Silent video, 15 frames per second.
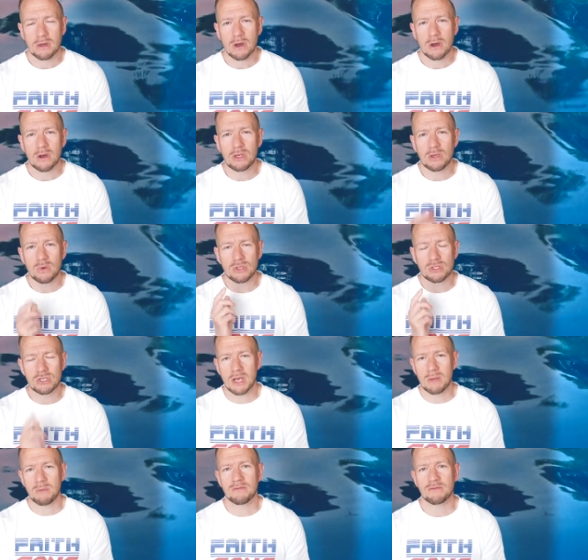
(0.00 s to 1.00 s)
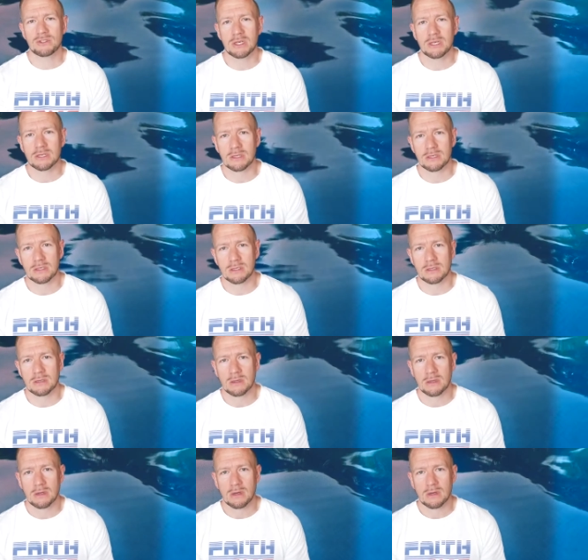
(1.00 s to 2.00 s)
are you ashamed of Jesus?
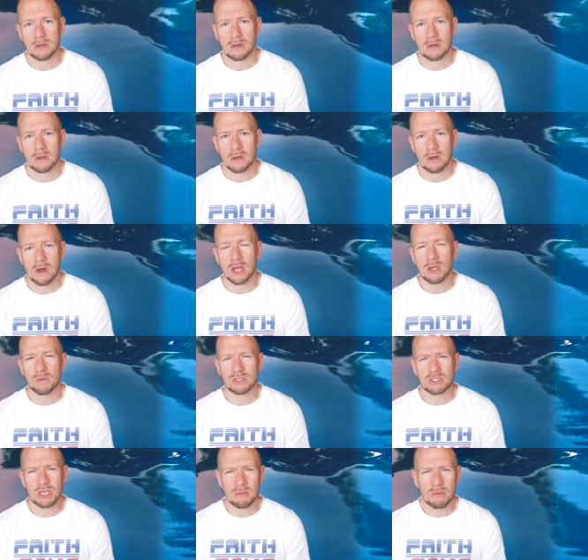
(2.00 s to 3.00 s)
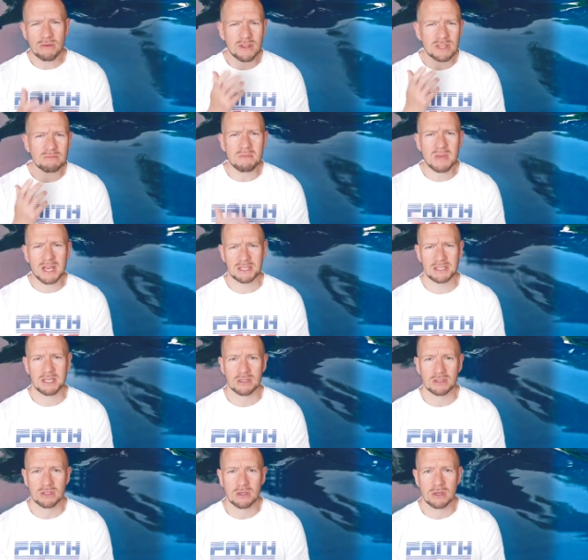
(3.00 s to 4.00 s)
Are you ashamed of his
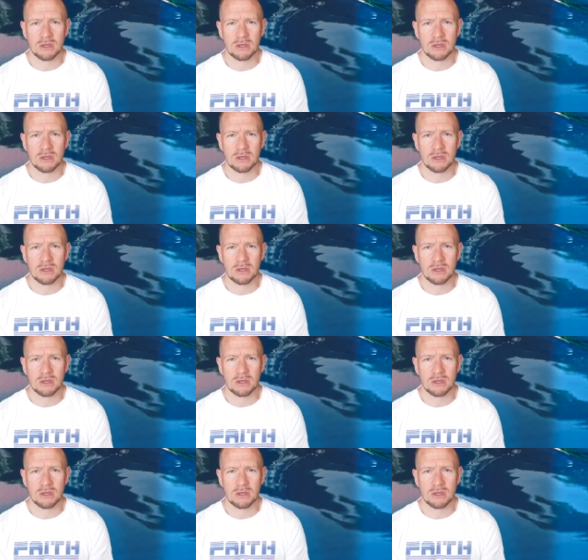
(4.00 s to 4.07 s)
message?